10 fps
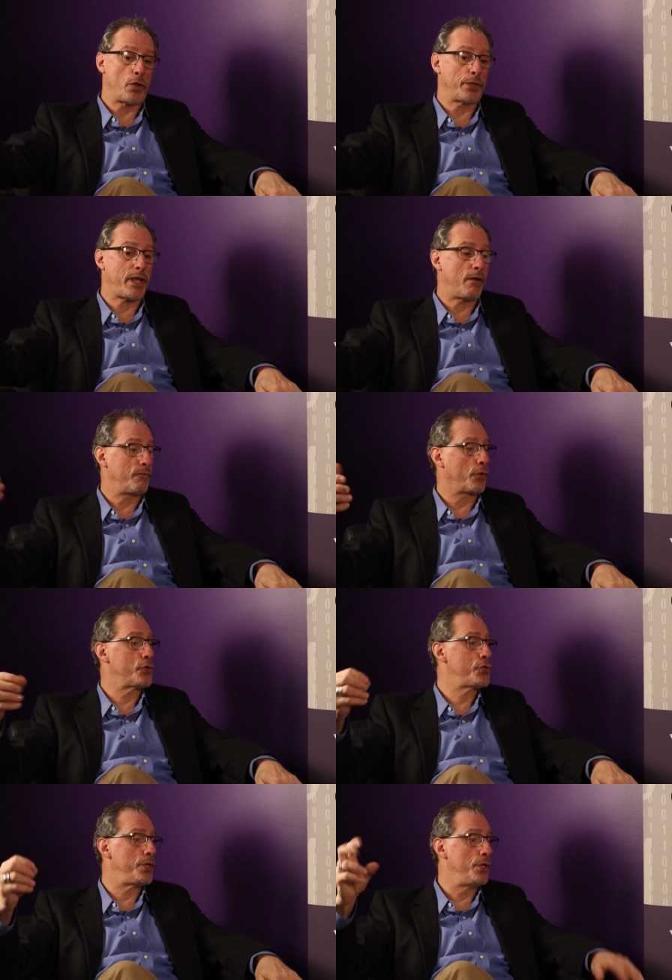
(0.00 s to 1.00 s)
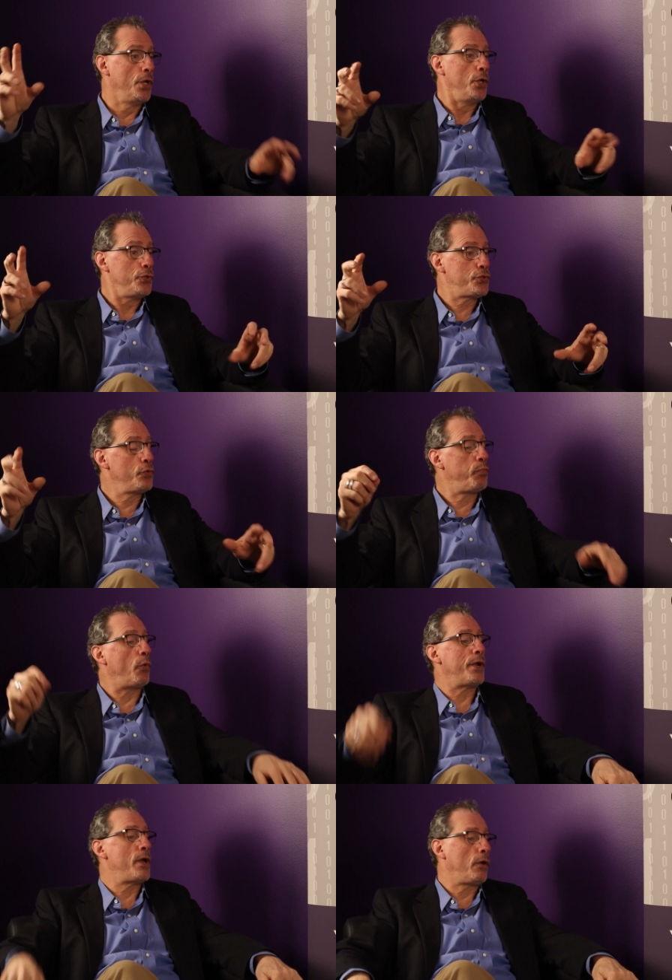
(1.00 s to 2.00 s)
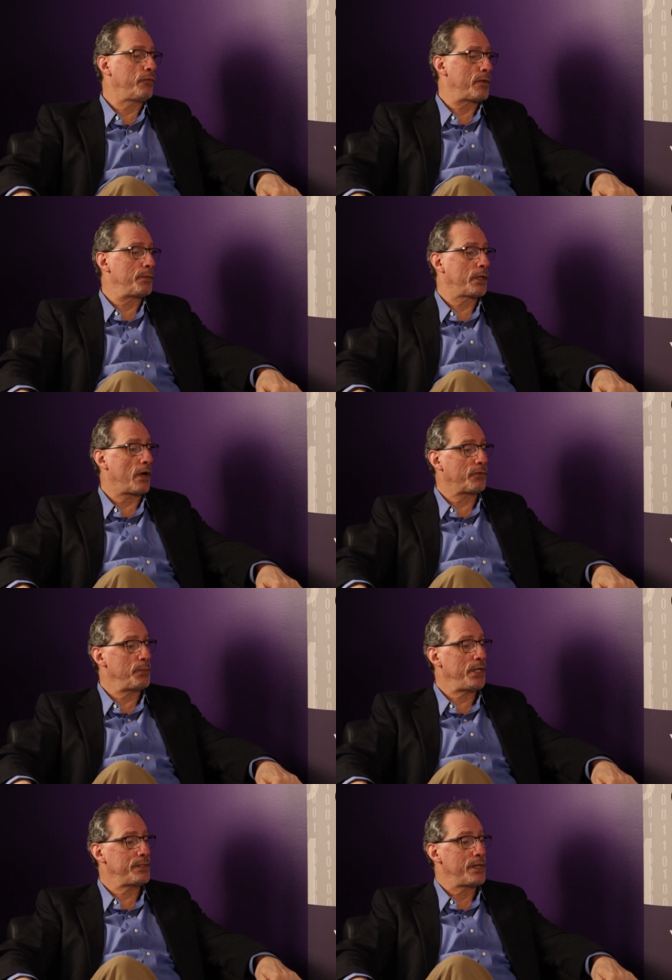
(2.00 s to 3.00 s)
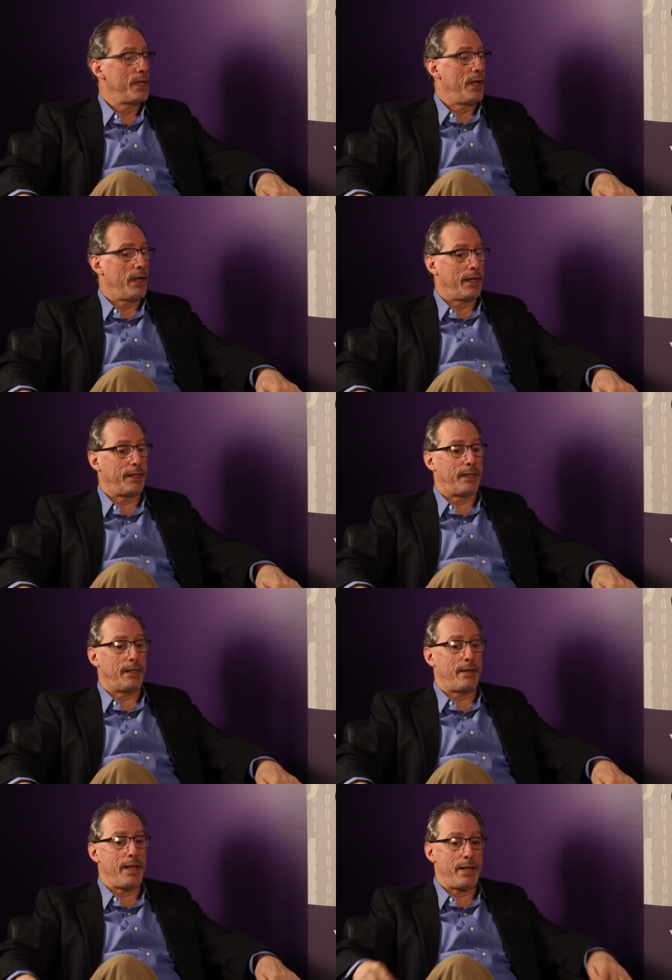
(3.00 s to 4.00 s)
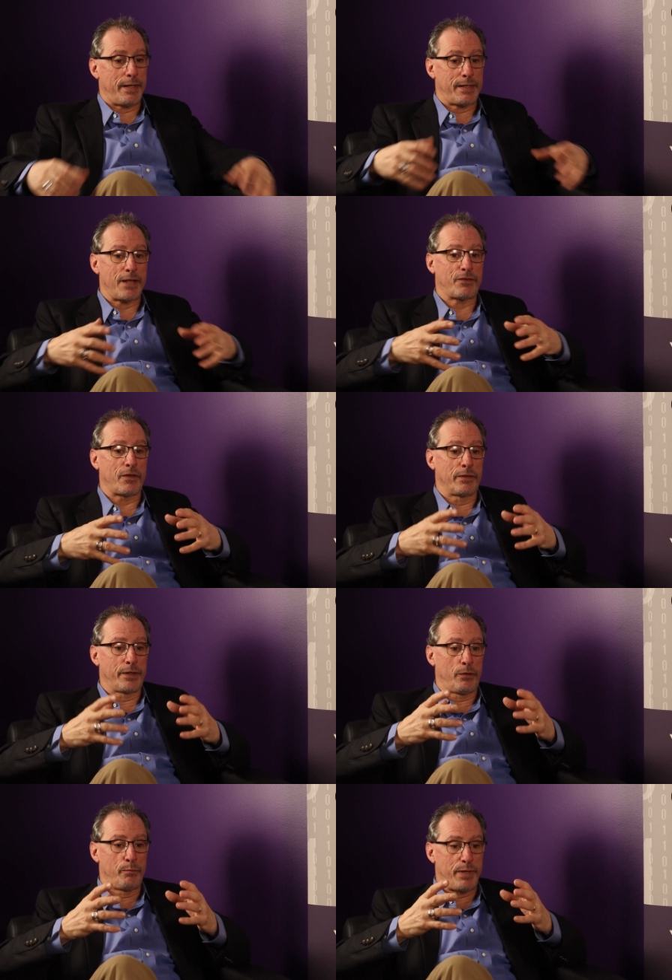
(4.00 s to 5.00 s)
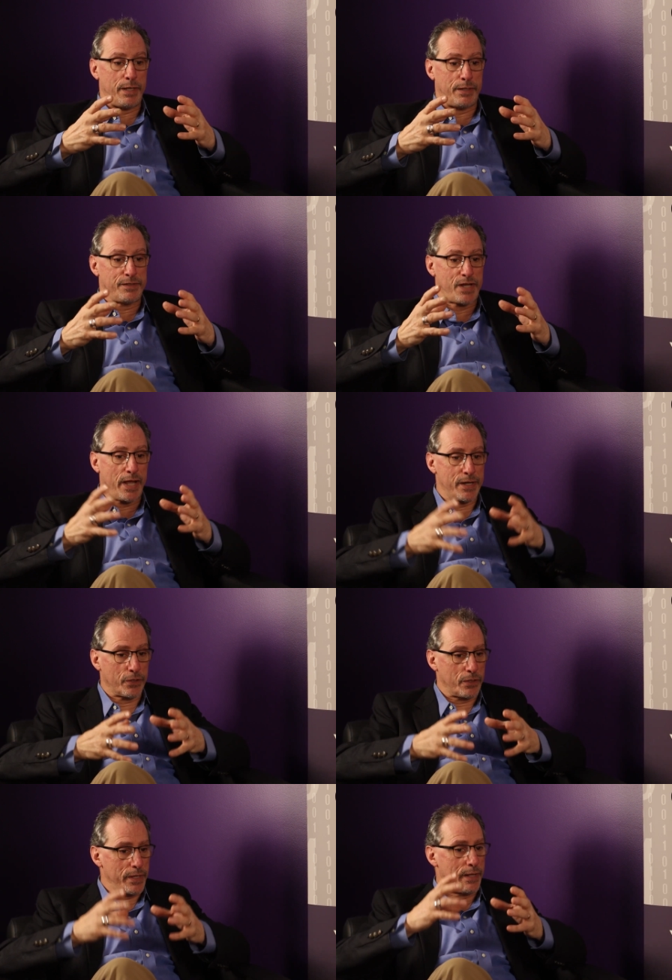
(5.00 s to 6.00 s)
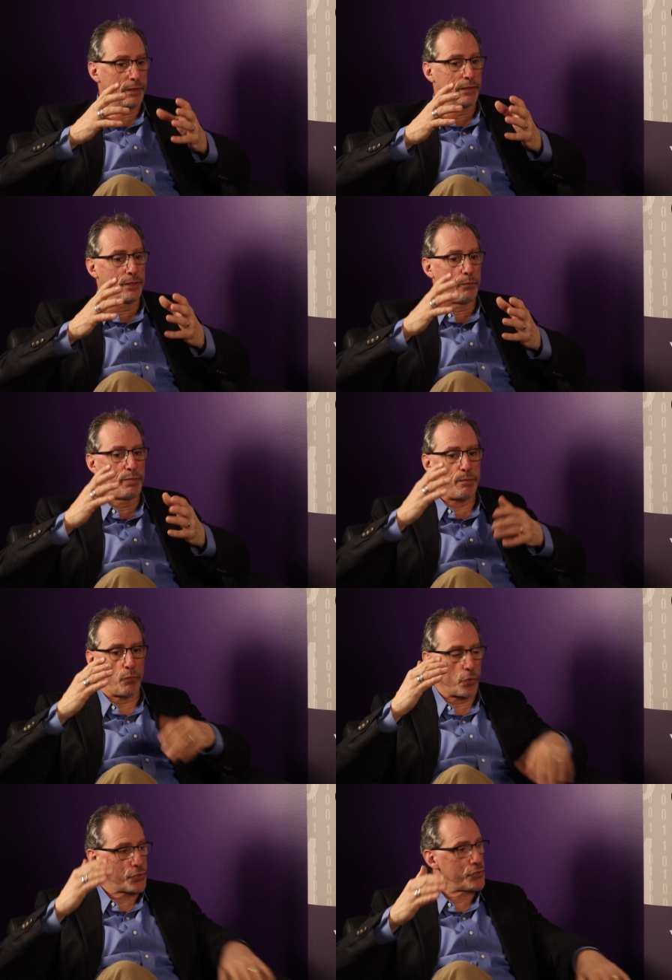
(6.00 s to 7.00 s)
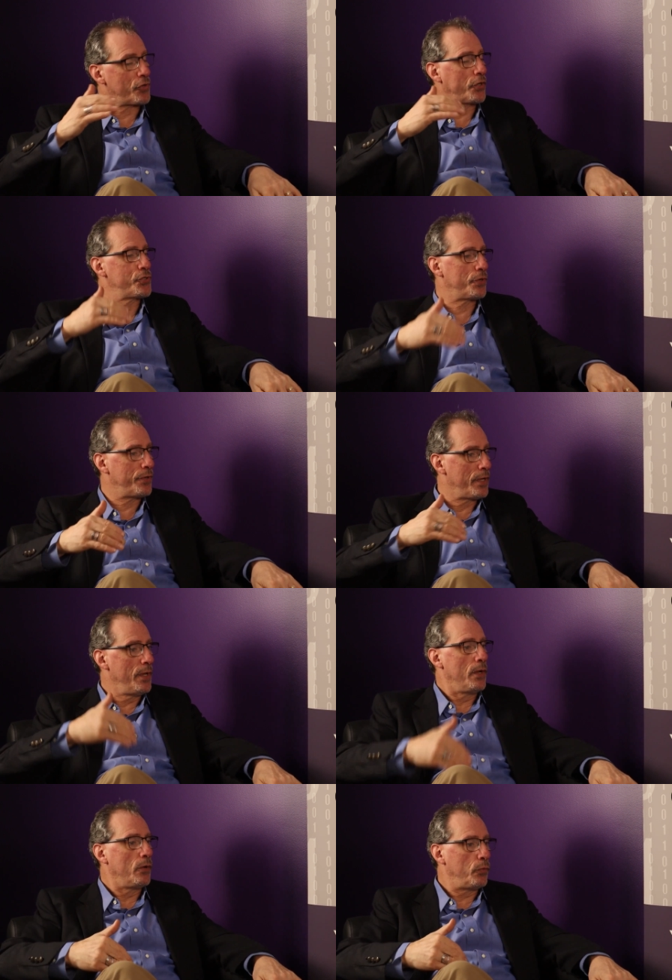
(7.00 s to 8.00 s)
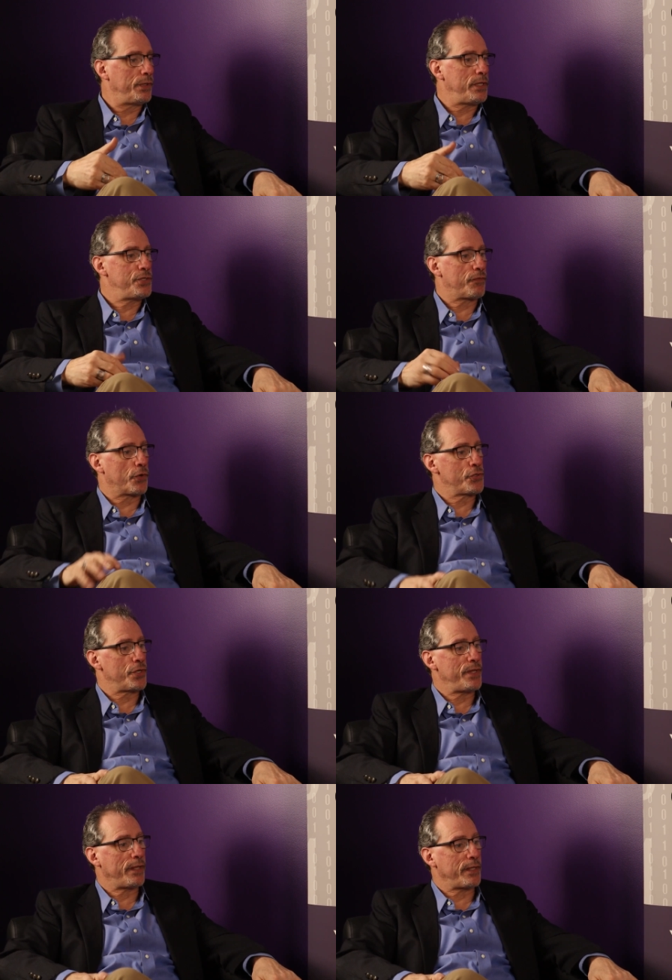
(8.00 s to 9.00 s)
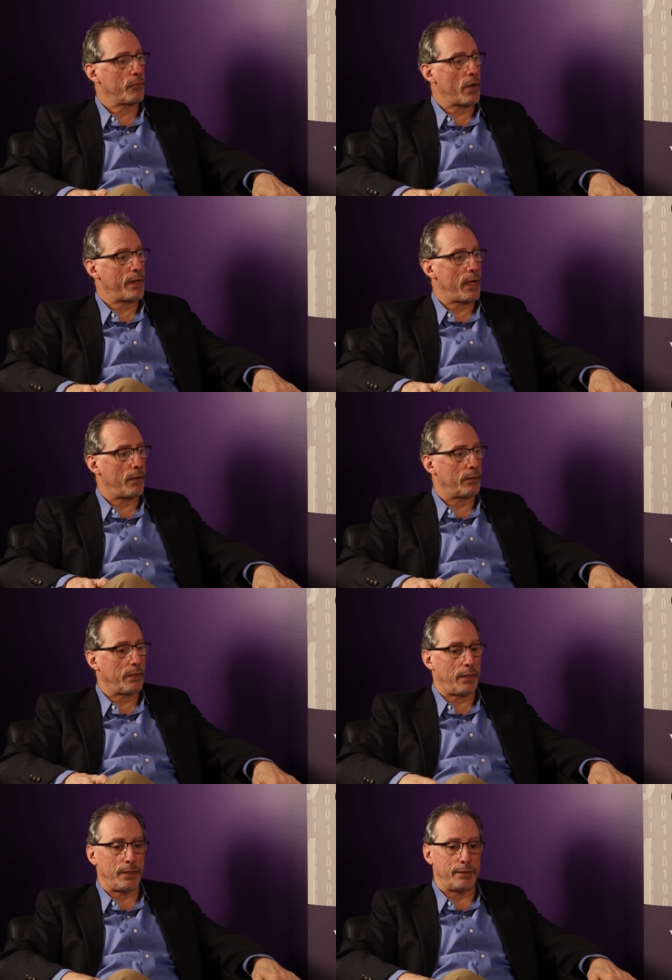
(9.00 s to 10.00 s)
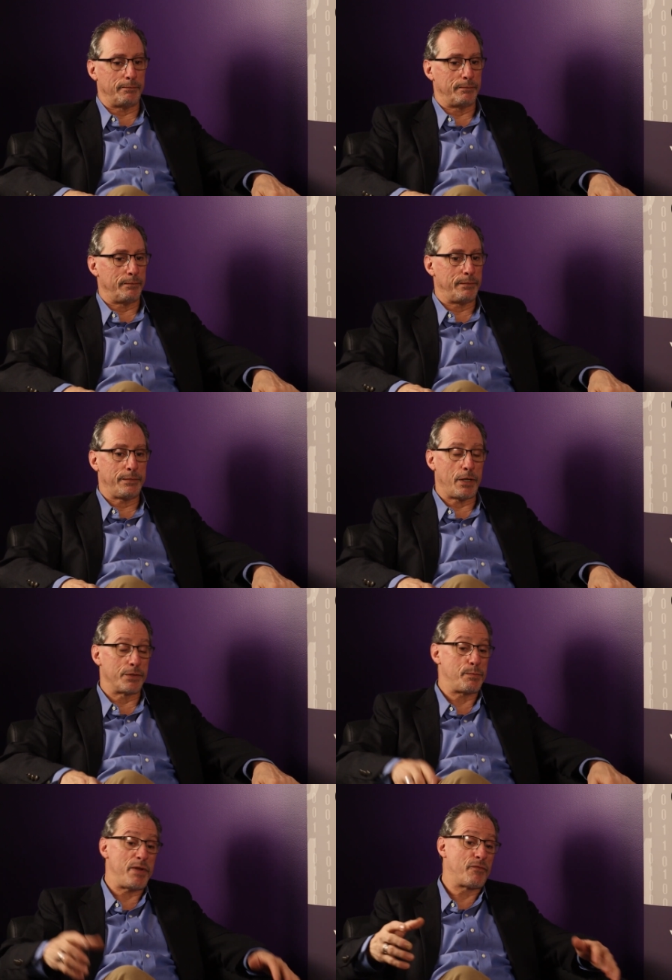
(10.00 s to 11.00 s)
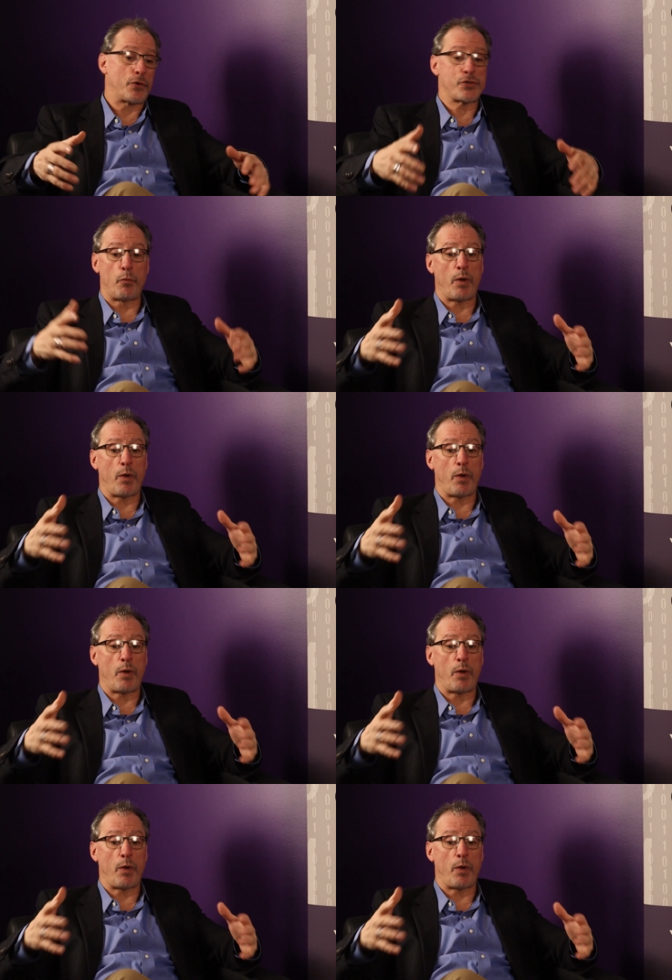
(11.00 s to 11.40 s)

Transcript: rolling out version 2.0 from the government, and it gets a little bit tighter and a little bit more structured with each version that they run out. It's been version